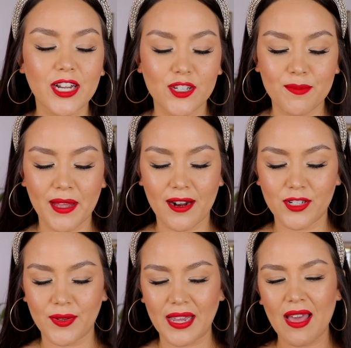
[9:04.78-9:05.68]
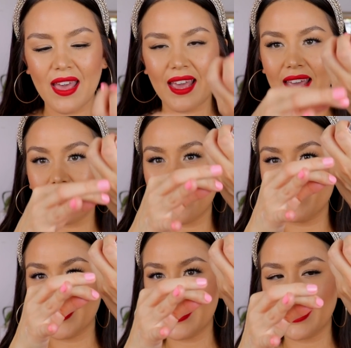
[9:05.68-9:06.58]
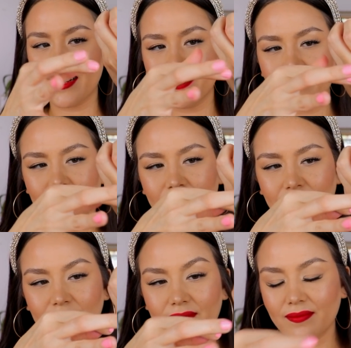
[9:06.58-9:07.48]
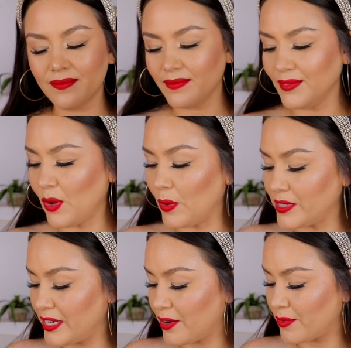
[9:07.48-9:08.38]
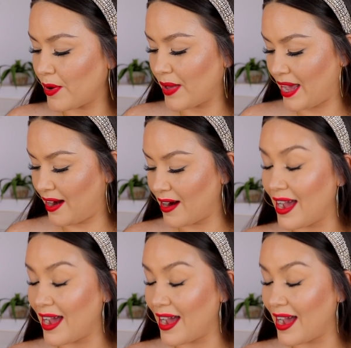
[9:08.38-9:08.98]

I do plan on doing, ew, I'm sitting here holding a rogue hair.